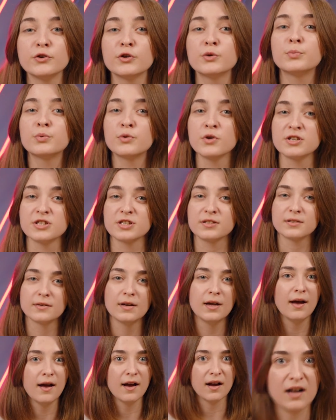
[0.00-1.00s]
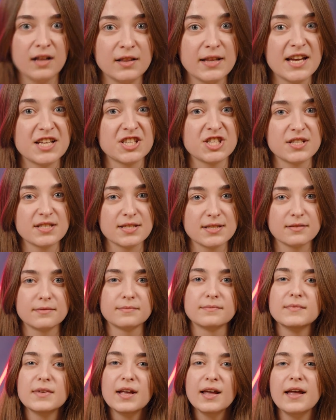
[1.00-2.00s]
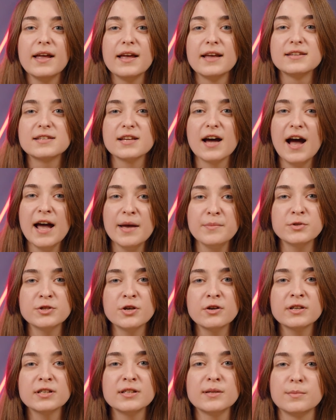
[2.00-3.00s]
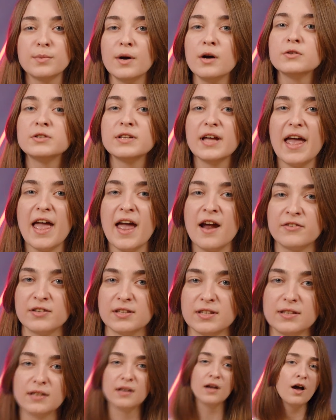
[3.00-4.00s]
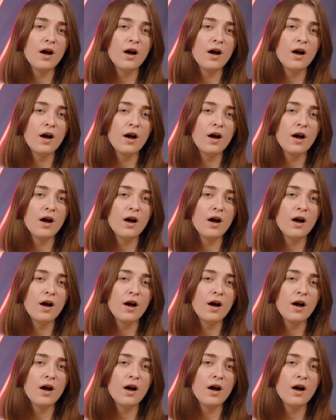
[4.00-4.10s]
your project clashes. And I'm talking about everything.